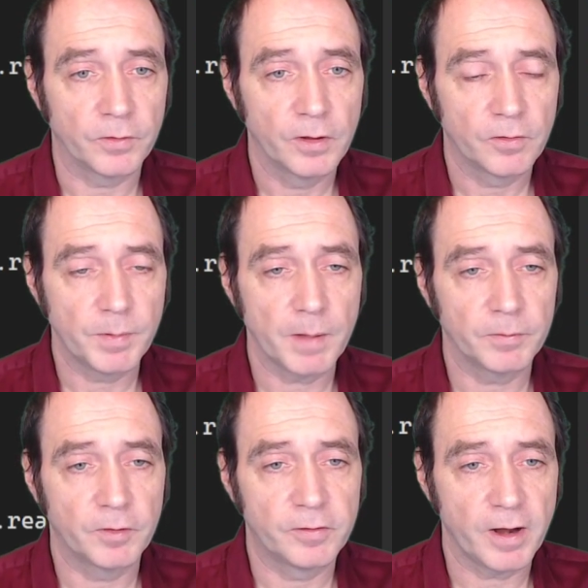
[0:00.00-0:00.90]
to be able
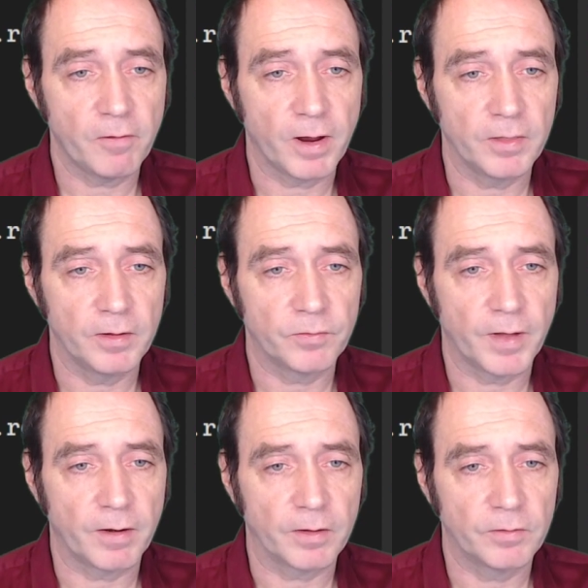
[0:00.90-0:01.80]
to generate these
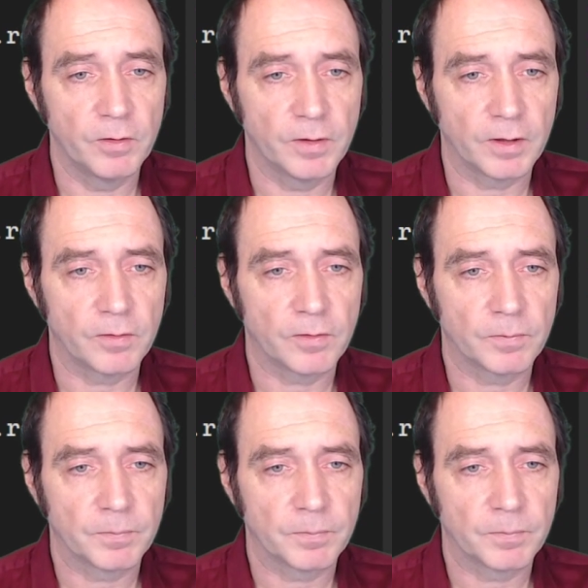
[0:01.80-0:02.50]
various units.